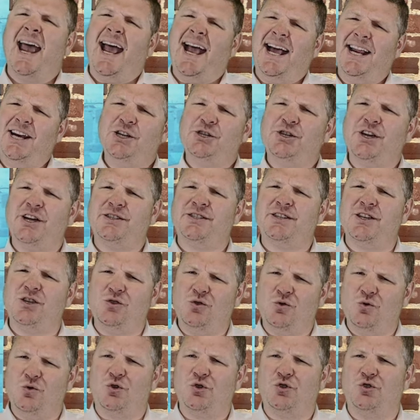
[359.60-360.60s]
Any chance that
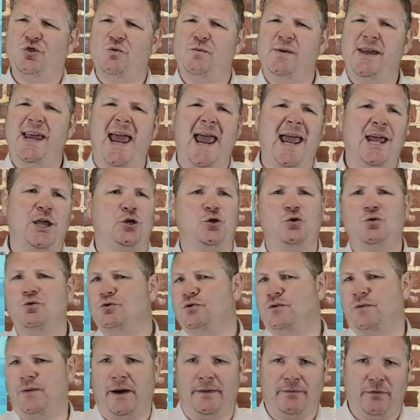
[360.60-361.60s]
you could do me a huge
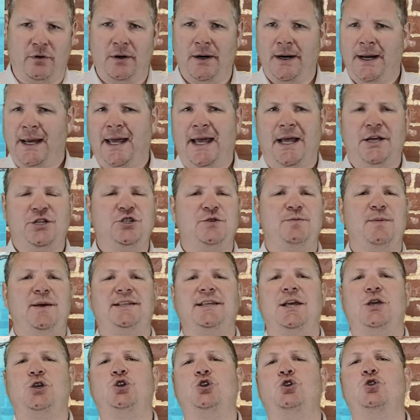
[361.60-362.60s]
favor? It just makes
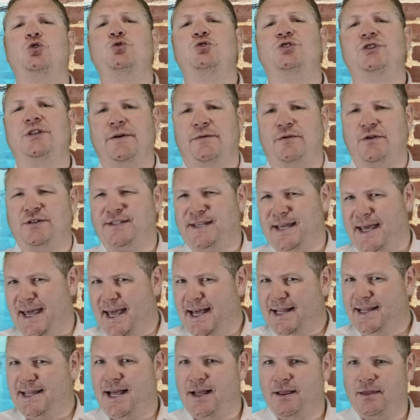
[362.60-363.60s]
a huge difference. You
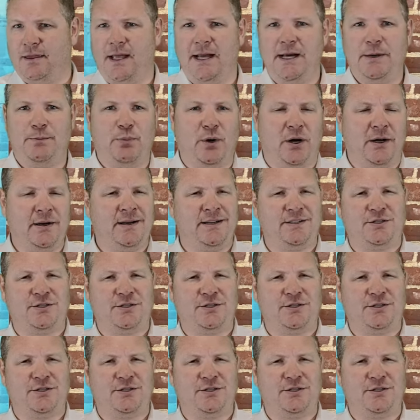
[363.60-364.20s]
hit that like button.